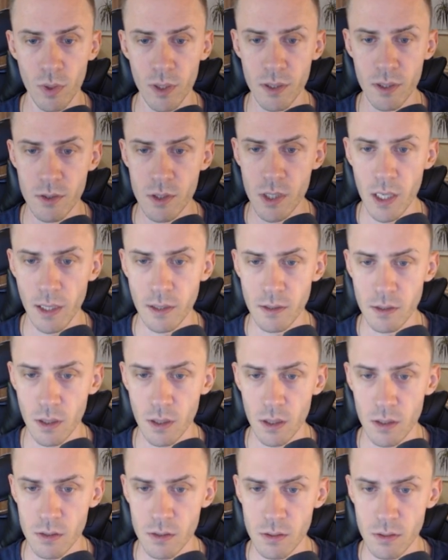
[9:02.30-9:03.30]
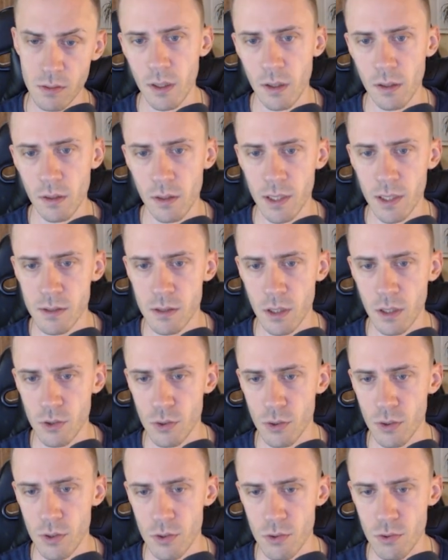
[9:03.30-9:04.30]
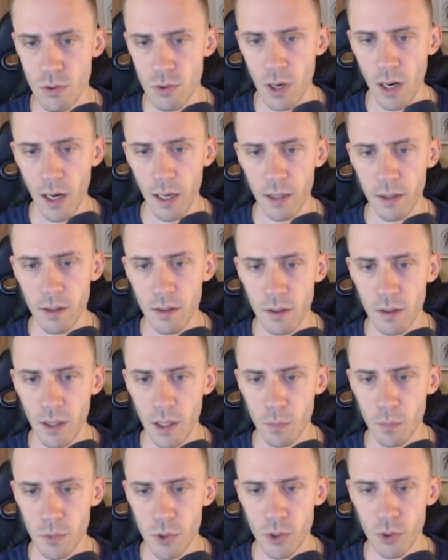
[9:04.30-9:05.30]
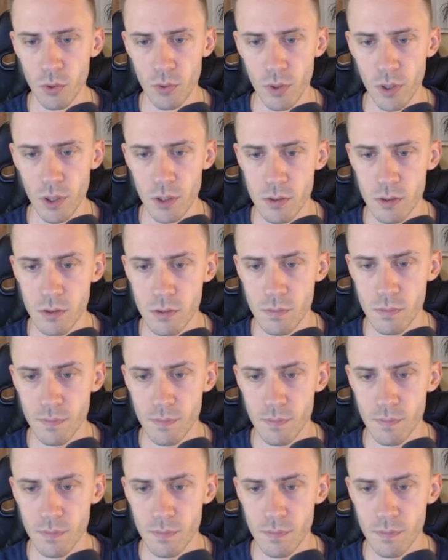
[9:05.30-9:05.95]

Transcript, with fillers: it takes us. Let's actually try, I'm curious.